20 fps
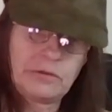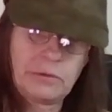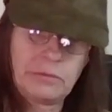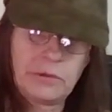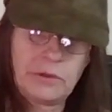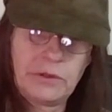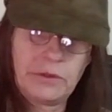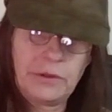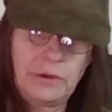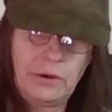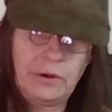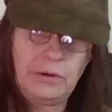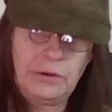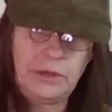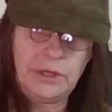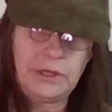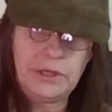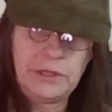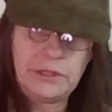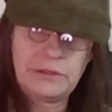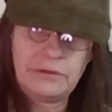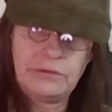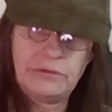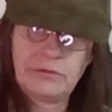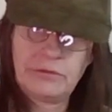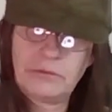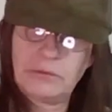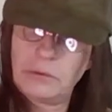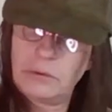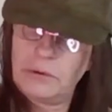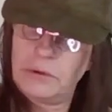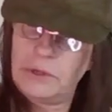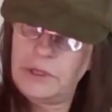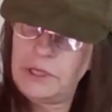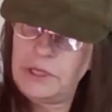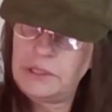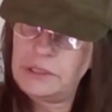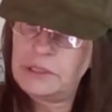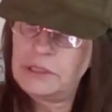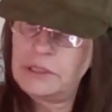from the 30s and
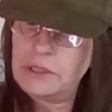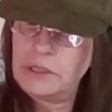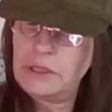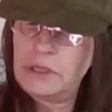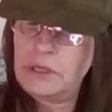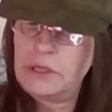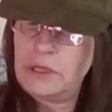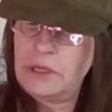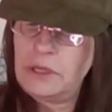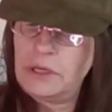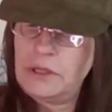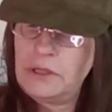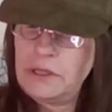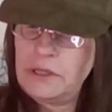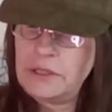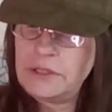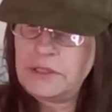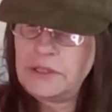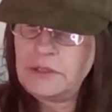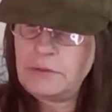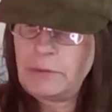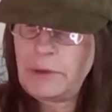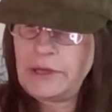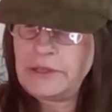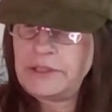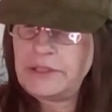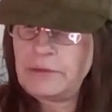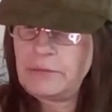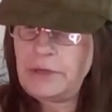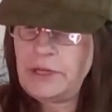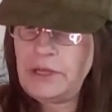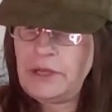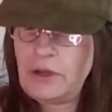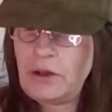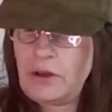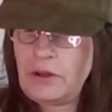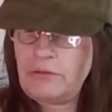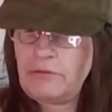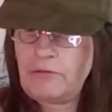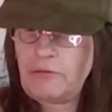40s. This is by somebody
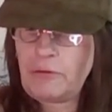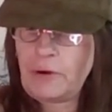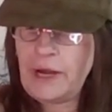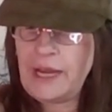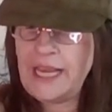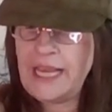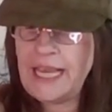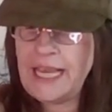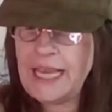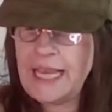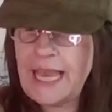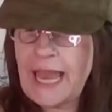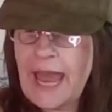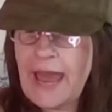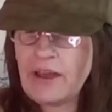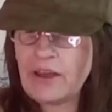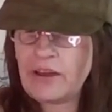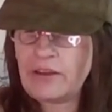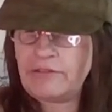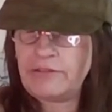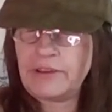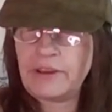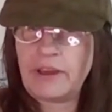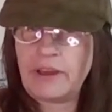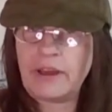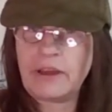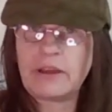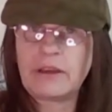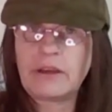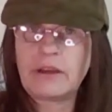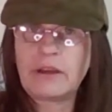called Frankie Yakovic.